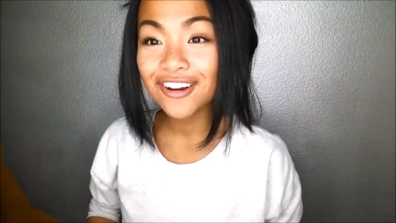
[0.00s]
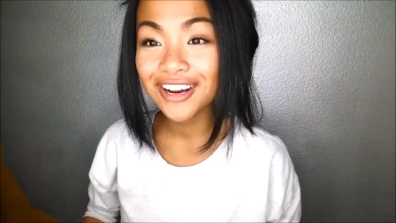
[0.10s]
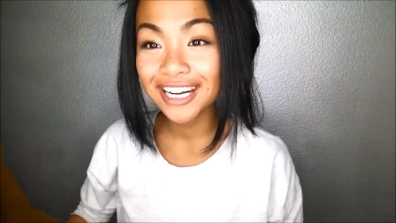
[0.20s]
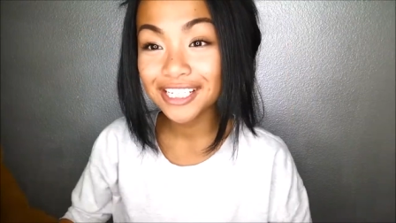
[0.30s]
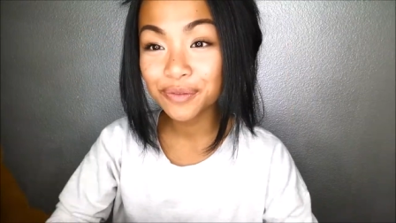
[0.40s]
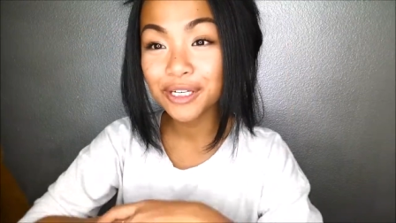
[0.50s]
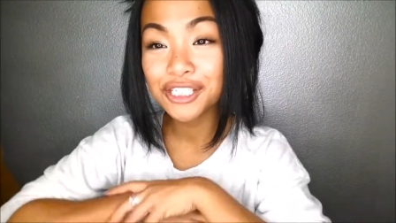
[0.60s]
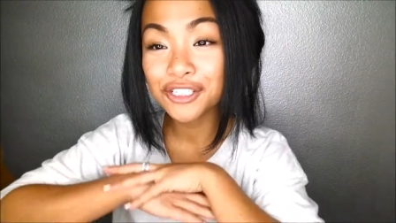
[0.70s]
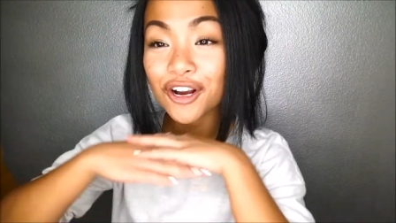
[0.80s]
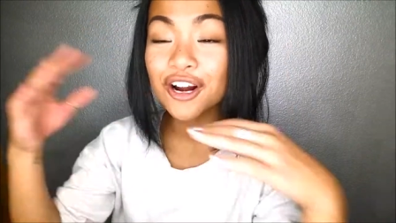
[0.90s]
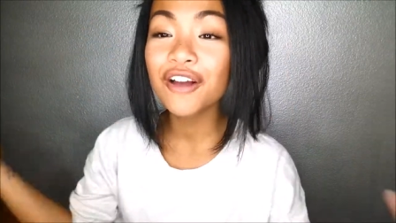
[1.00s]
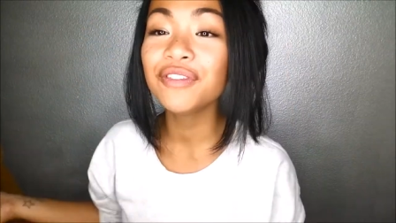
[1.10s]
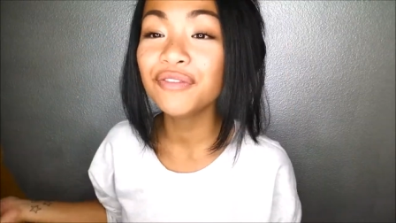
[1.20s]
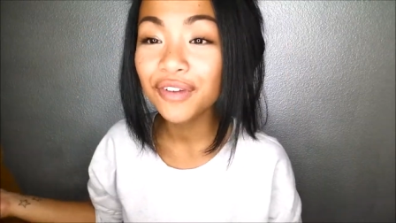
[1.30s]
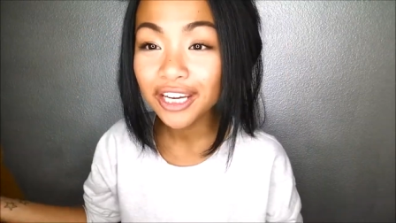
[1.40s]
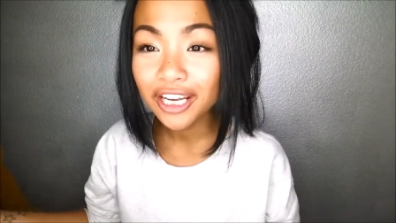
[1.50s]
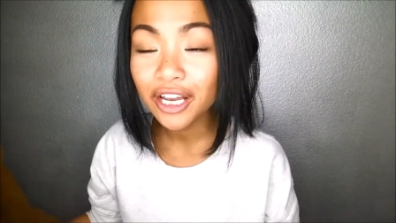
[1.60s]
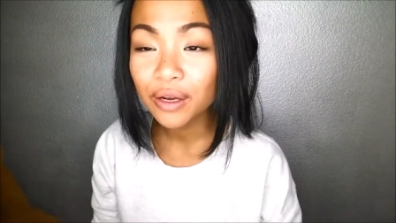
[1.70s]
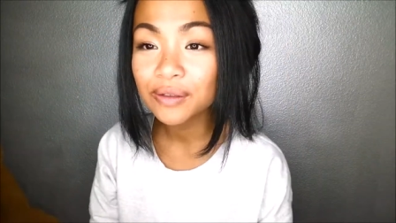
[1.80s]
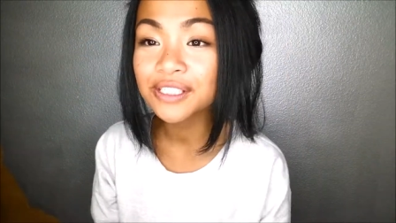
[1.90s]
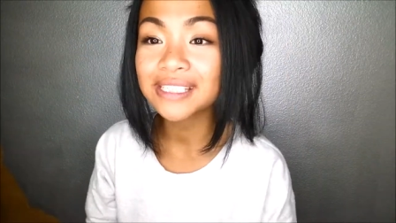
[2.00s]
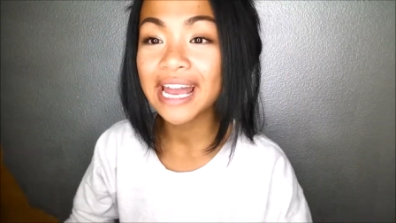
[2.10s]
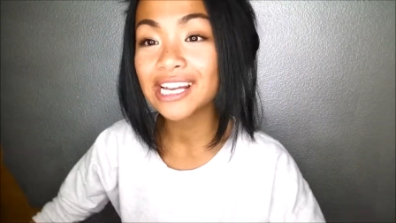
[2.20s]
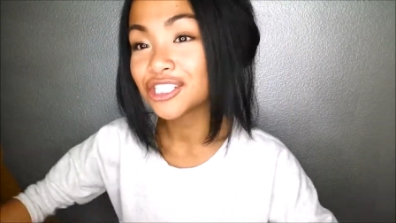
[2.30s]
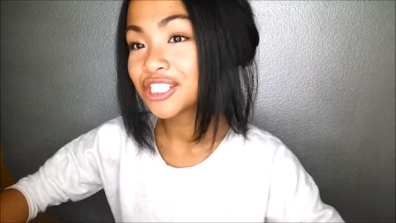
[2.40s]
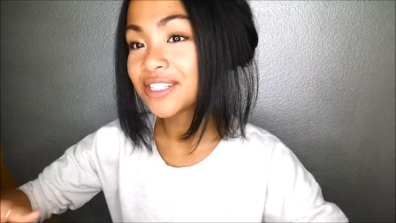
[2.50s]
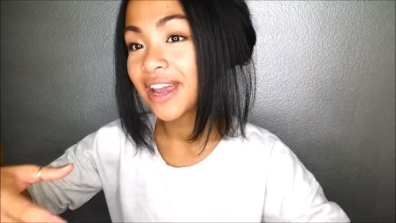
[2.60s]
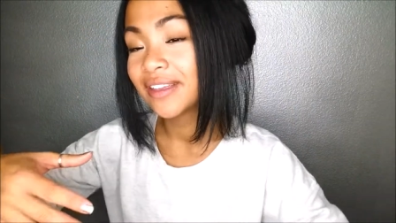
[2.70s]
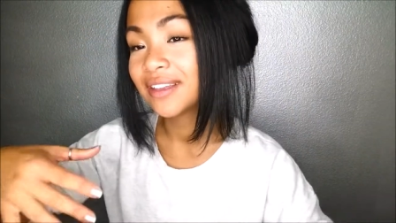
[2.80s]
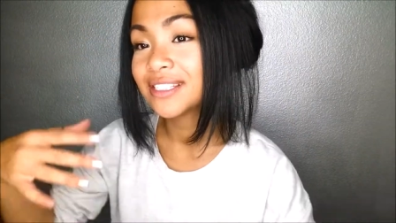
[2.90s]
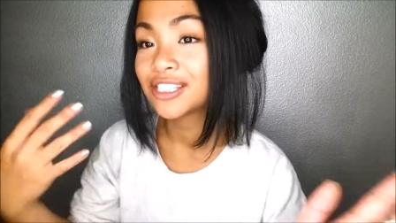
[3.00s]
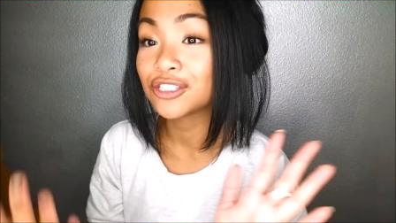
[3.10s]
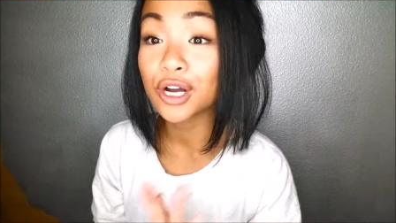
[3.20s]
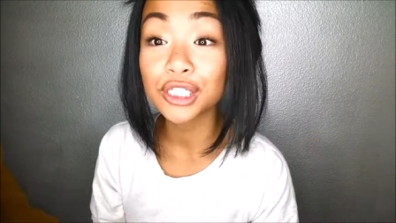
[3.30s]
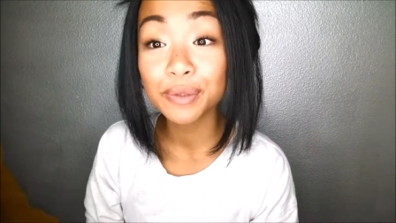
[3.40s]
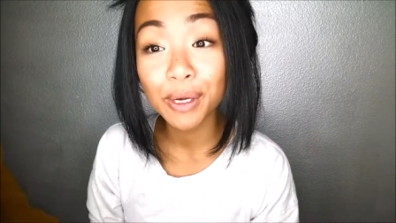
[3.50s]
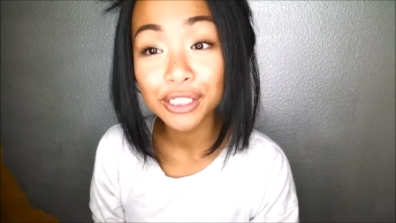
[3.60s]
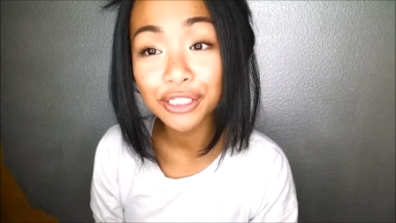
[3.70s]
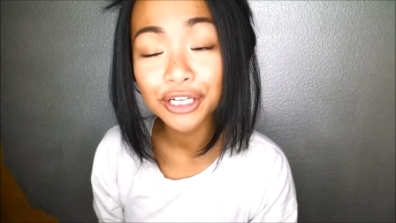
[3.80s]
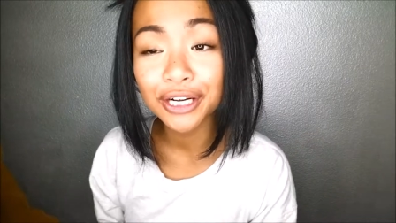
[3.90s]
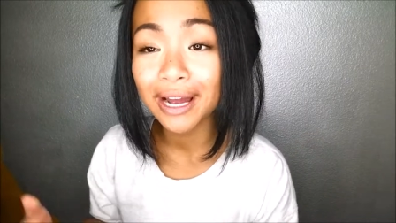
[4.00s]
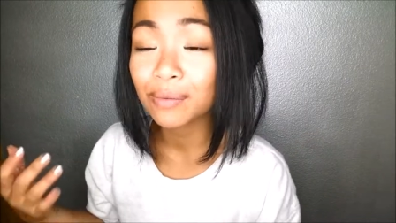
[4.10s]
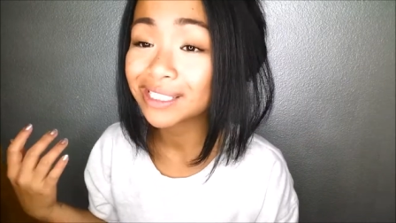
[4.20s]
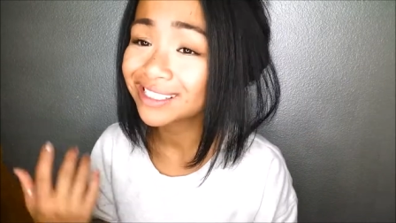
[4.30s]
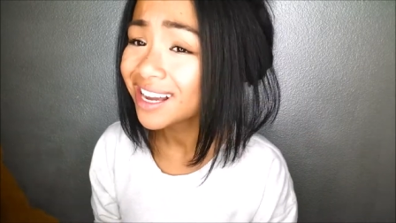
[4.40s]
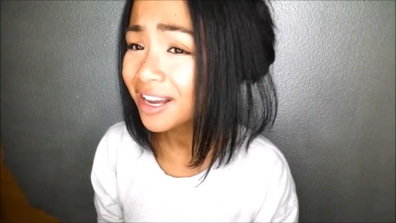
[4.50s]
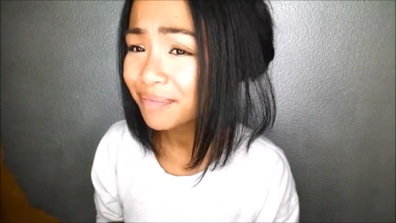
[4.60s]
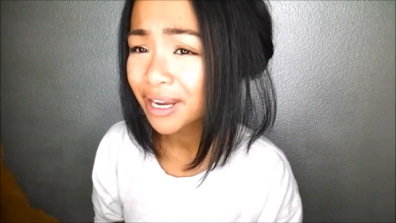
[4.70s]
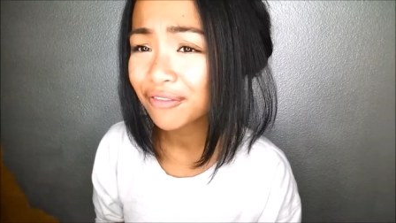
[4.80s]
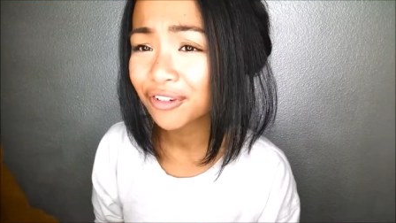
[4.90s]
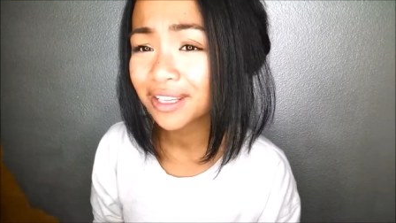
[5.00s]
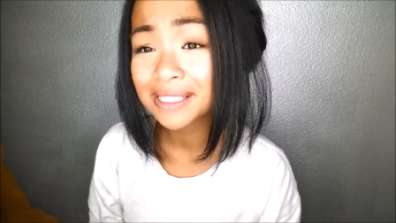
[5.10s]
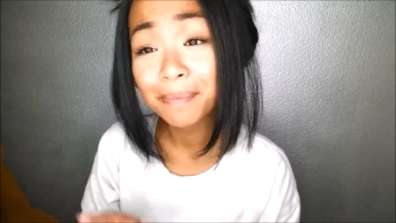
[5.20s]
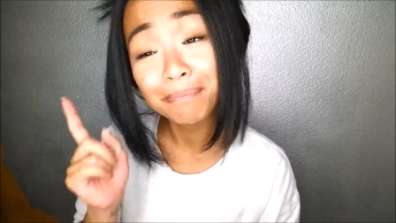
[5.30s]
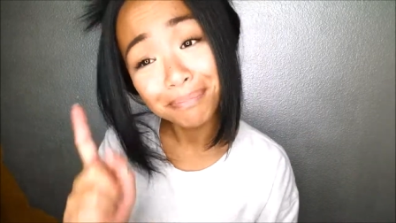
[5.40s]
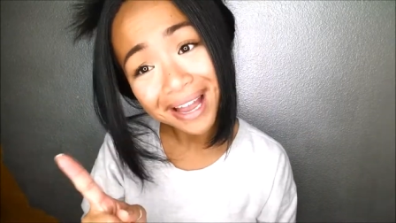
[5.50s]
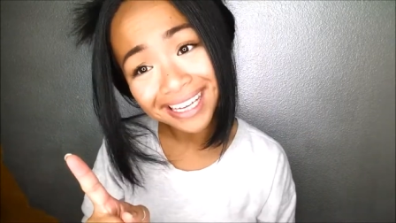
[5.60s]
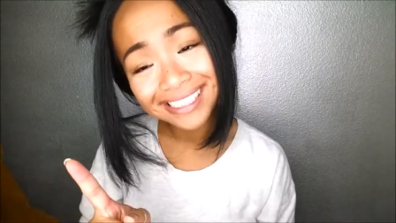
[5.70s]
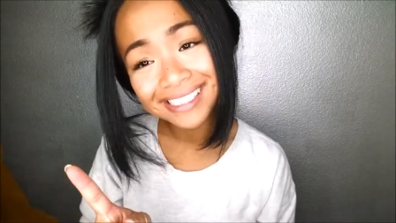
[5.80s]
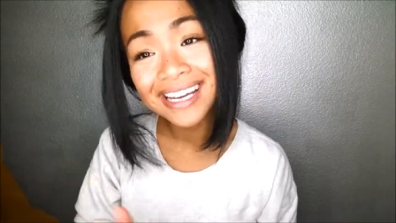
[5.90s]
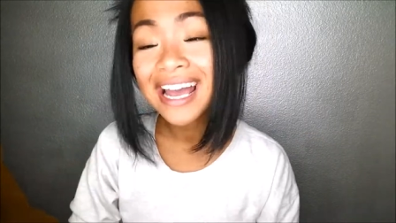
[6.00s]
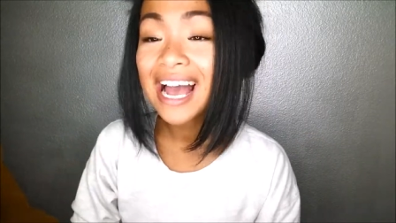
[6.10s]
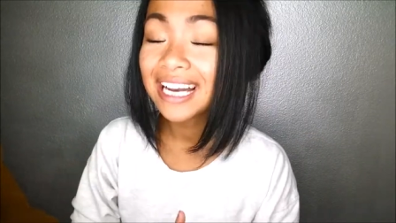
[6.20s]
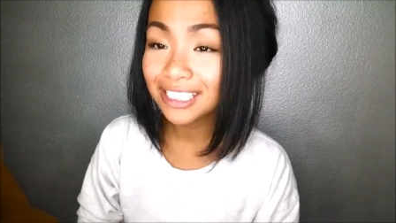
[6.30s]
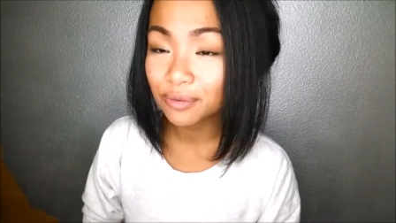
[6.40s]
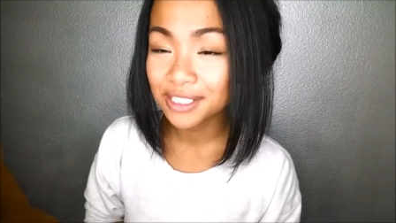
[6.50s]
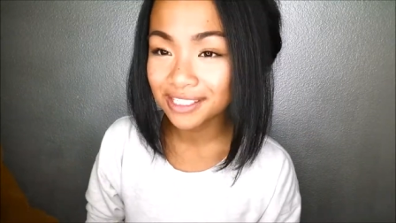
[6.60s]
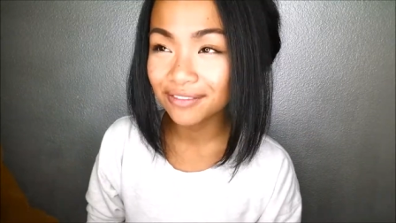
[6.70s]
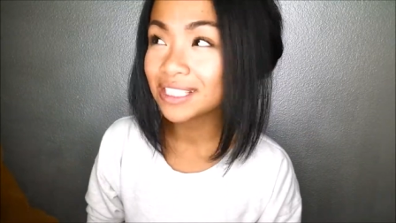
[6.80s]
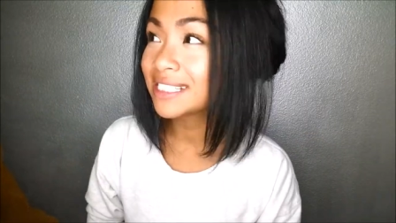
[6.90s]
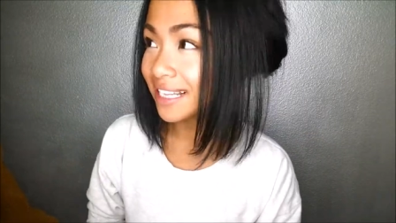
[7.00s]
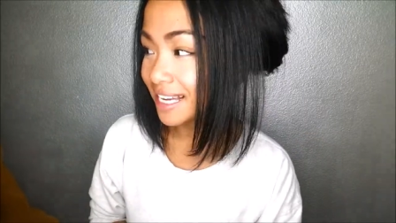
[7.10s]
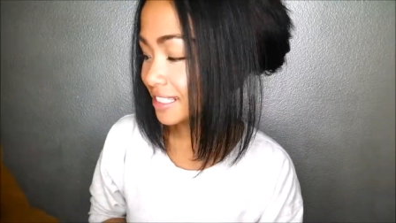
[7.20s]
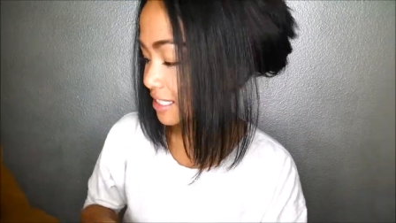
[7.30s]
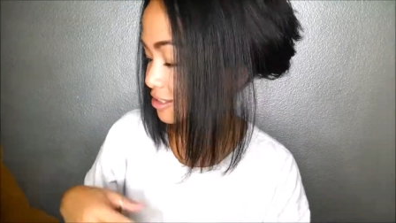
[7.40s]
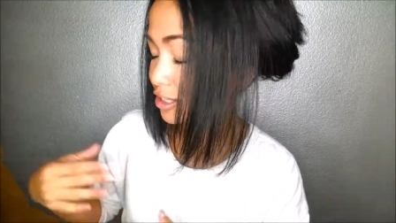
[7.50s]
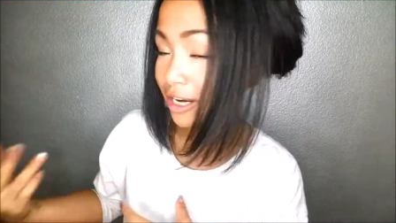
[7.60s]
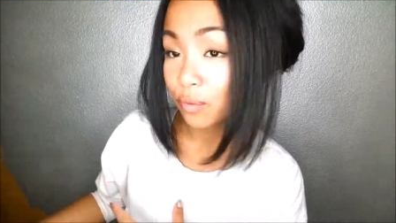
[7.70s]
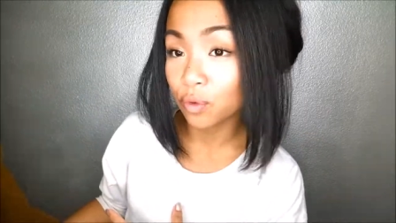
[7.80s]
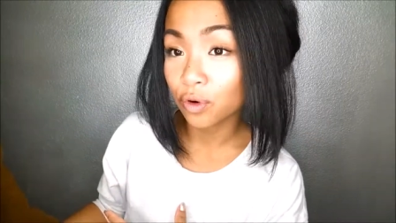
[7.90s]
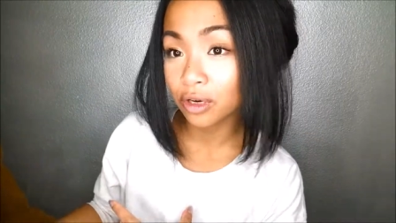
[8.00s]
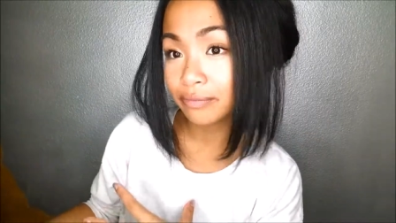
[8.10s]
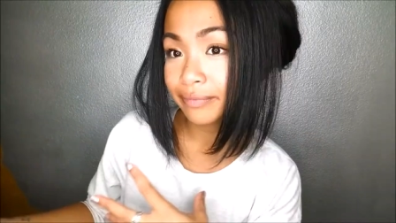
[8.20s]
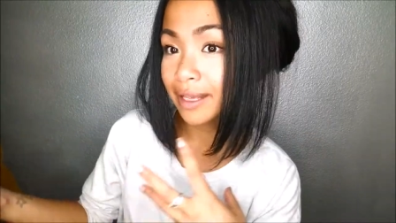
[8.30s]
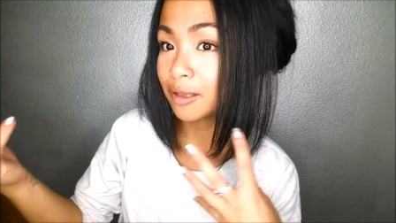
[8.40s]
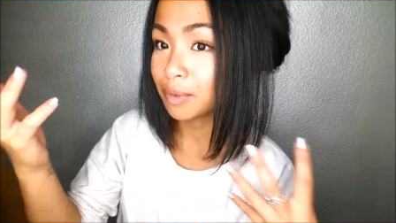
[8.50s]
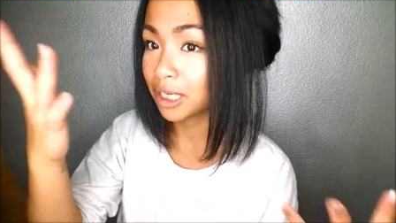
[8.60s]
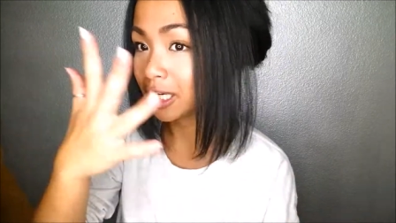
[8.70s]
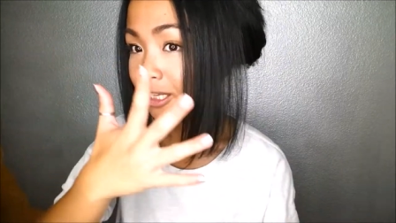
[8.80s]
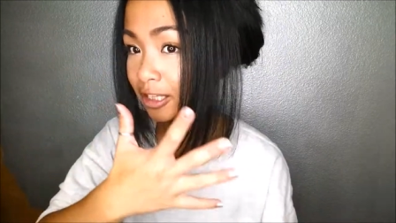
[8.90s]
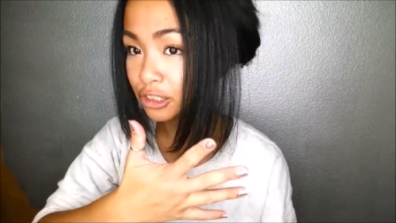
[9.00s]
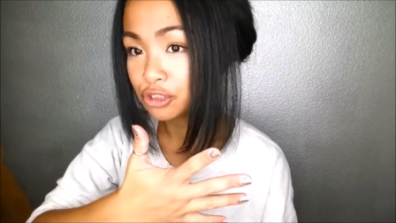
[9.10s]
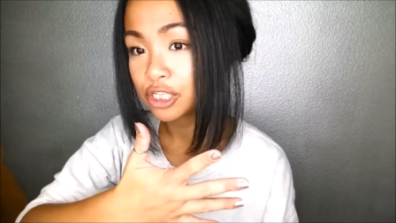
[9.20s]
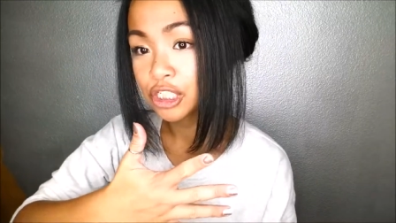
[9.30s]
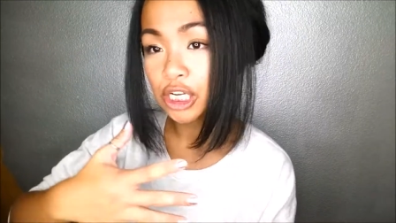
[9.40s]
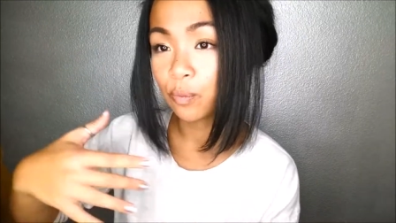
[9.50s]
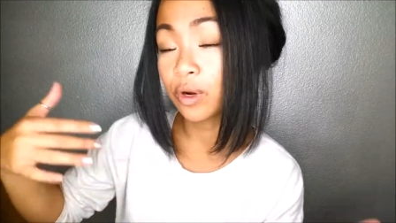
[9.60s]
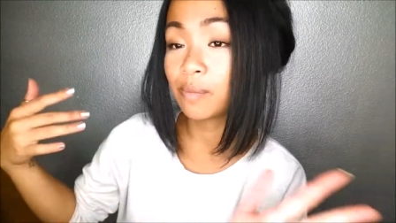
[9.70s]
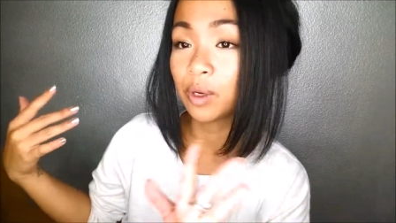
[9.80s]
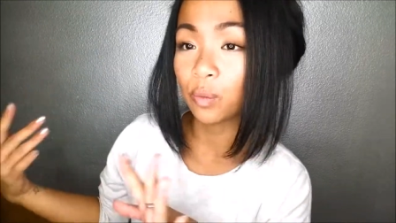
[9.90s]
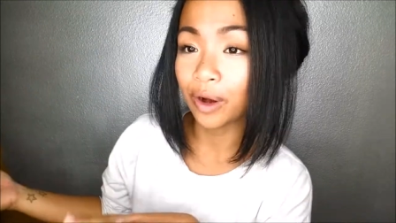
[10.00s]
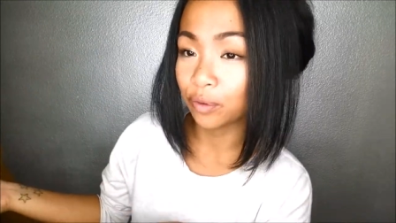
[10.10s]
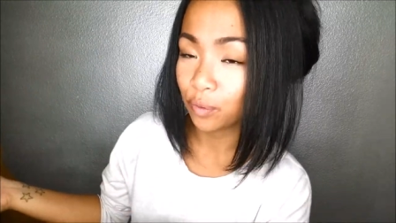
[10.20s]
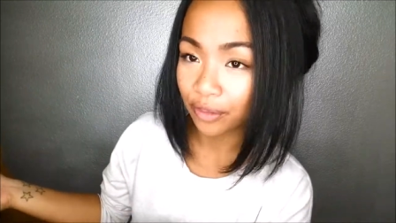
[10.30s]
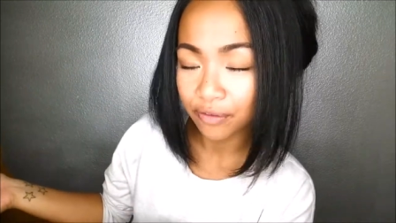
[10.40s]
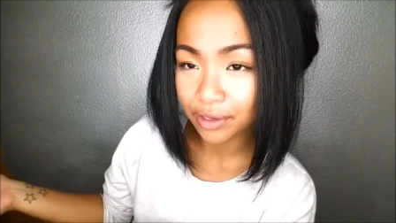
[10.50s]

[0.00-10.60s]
Alrighty, I just want to start off the video and just say that this is not sponsored. I was not paid for this, but I did receive these glasses that I wore at the beginning of the introduction and what I'm gonna wear throughout the